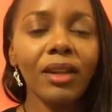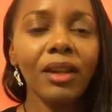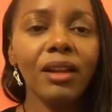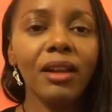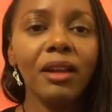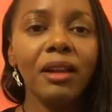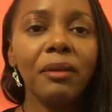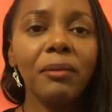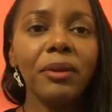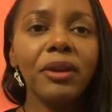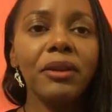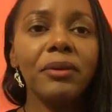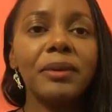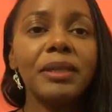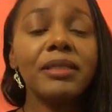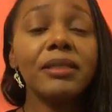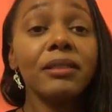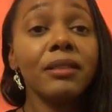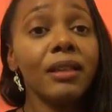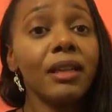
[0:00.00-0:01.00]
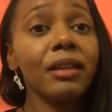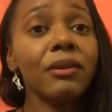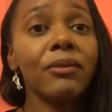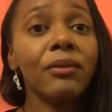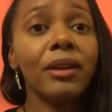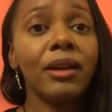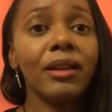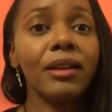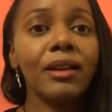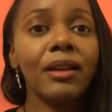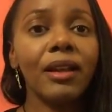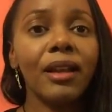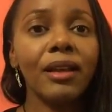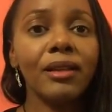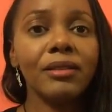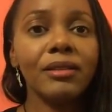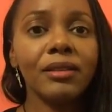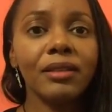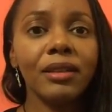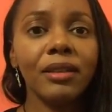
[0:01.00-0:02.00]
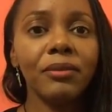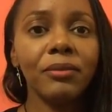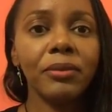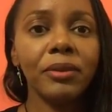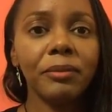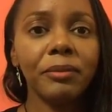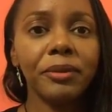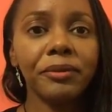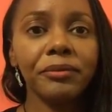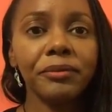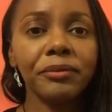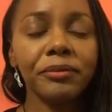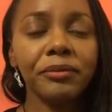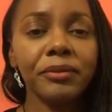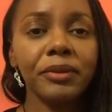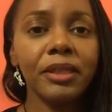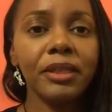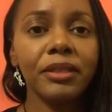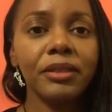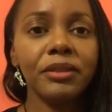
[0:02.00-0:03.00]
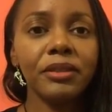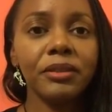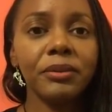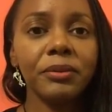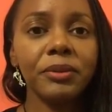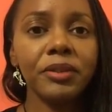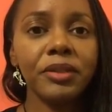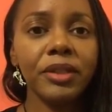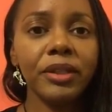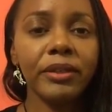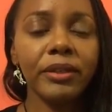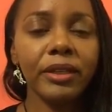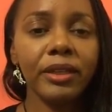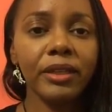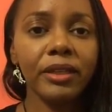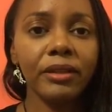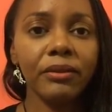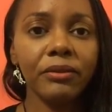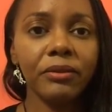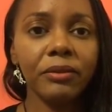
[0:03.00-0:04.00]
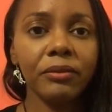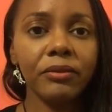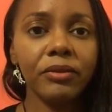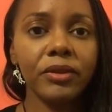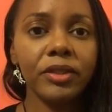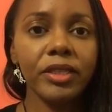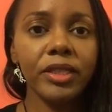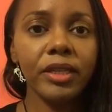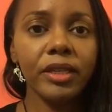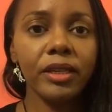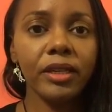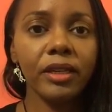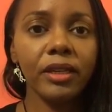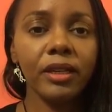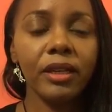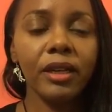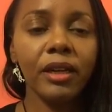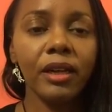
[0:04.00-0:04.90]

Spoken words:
But anyway, she like a regular light-skinned woman. and she was Cherokee from Virginia.